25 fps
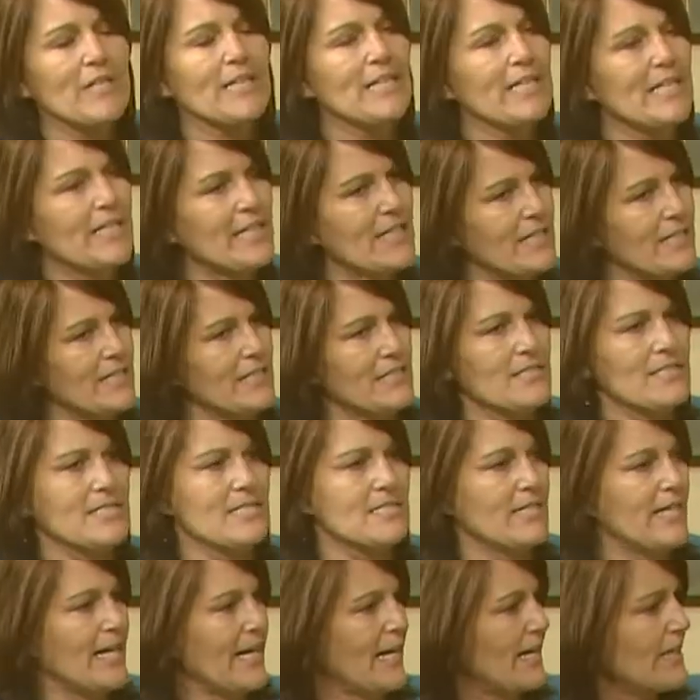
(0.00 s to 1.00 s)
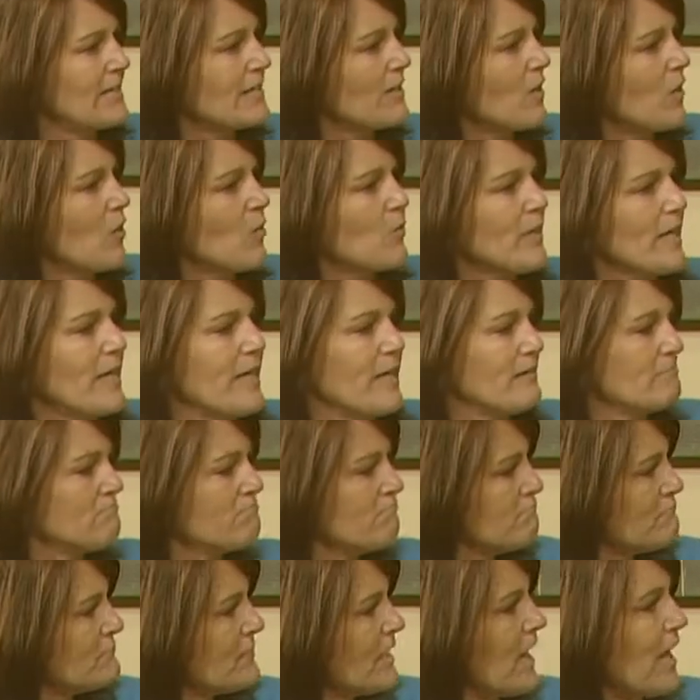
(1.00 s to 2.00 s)
really is that, okay,
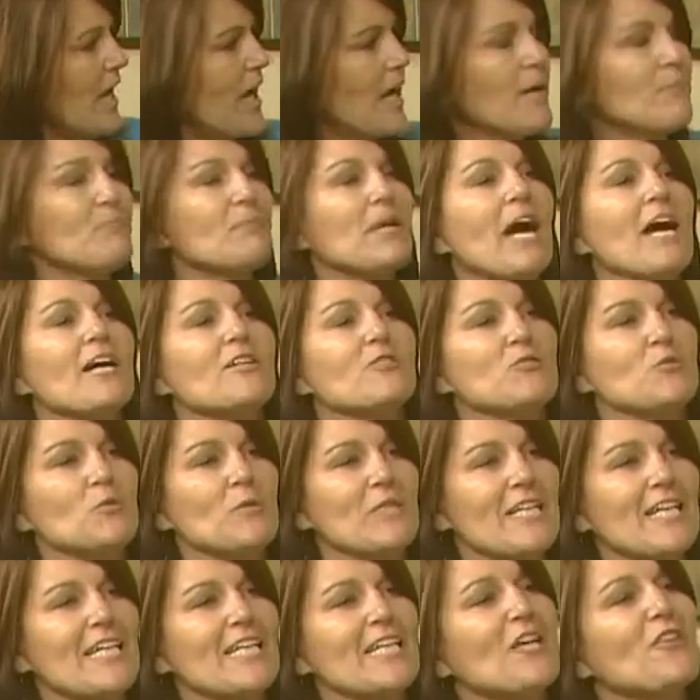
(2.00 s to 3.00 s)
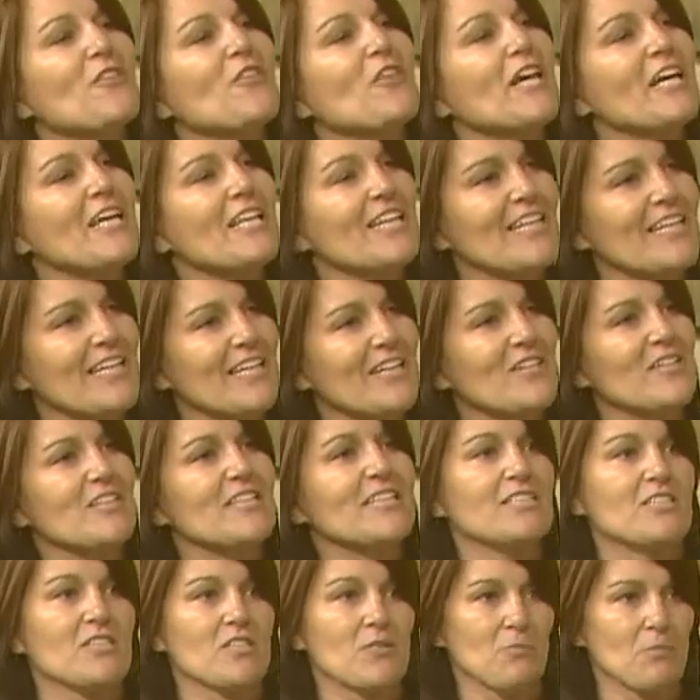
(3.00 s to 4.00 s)
I'm not doing anything illegal.
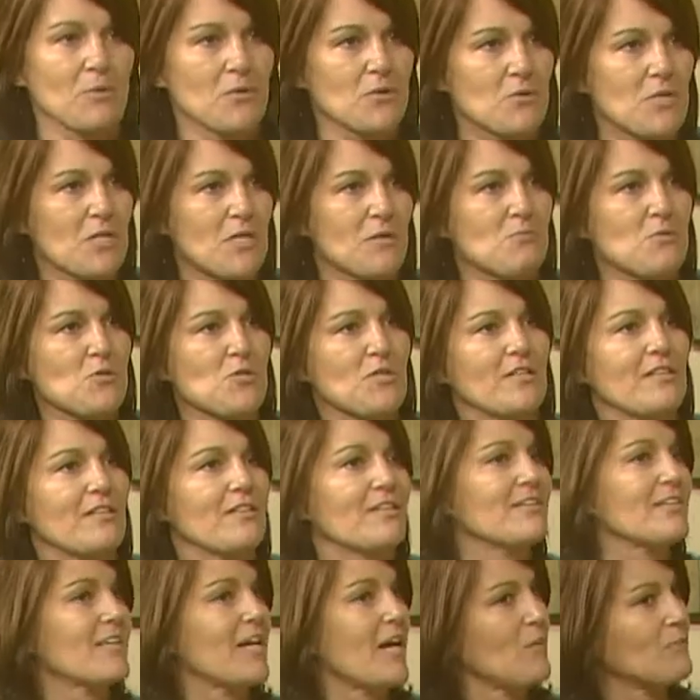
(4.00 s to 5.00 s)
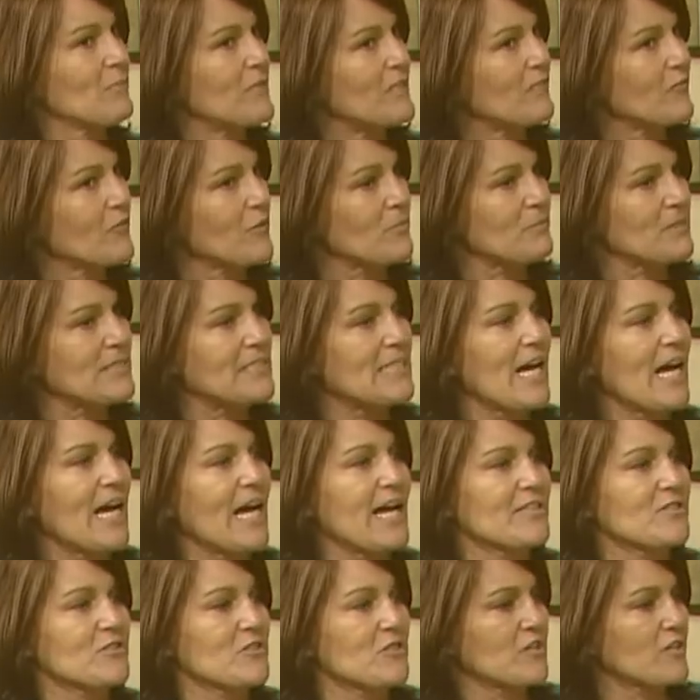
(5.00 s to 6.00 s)
It's a prescription coming from a
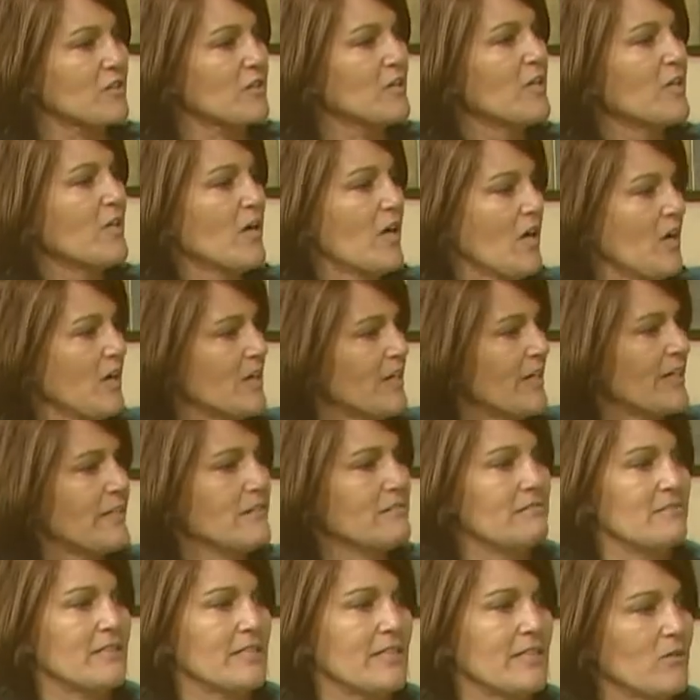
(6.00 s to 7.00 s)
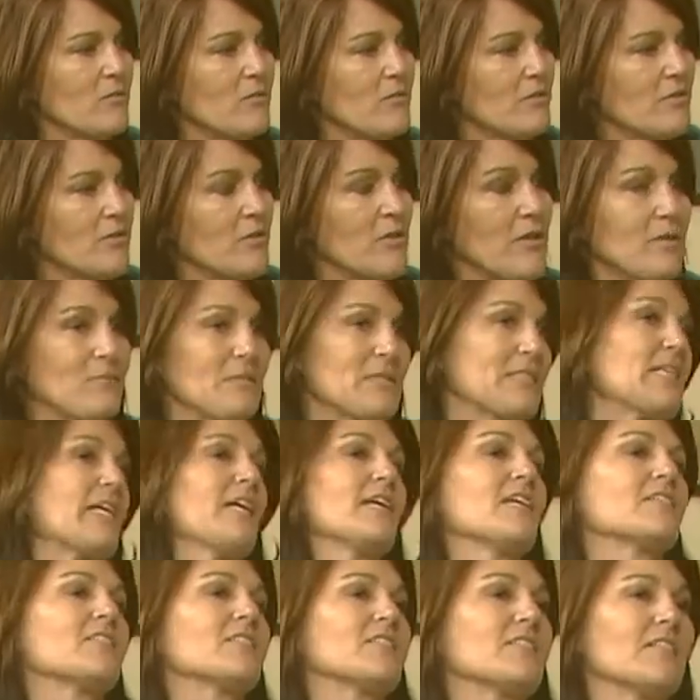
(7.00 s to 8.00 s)
doctor. All right, you know, grandma
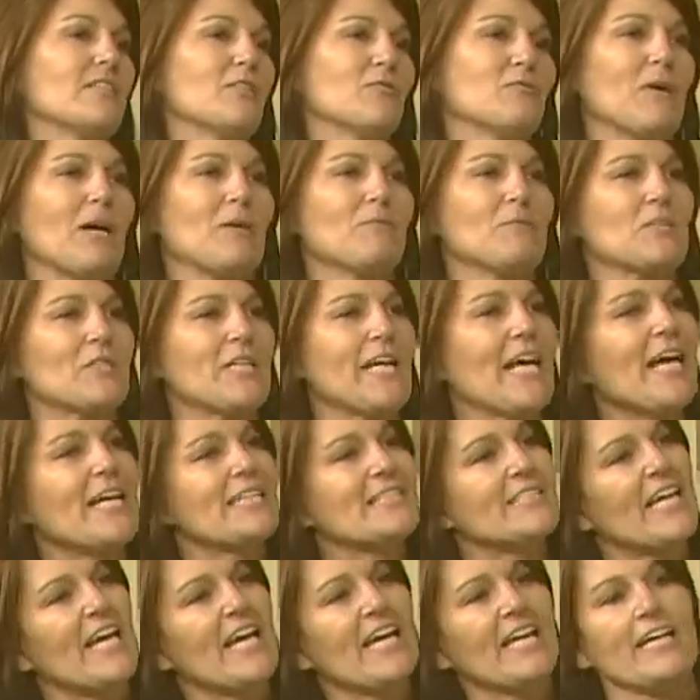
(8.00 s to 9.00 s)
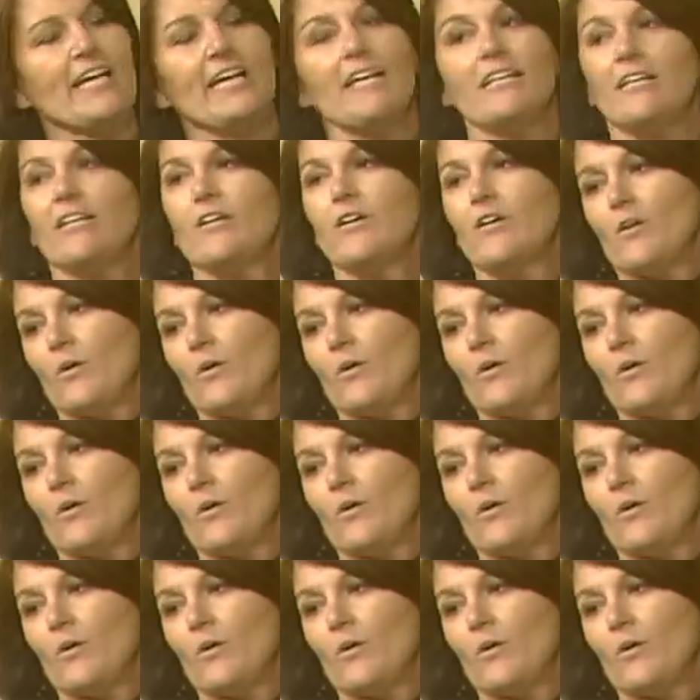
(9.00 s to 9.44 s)
takes it, mom or dad take it.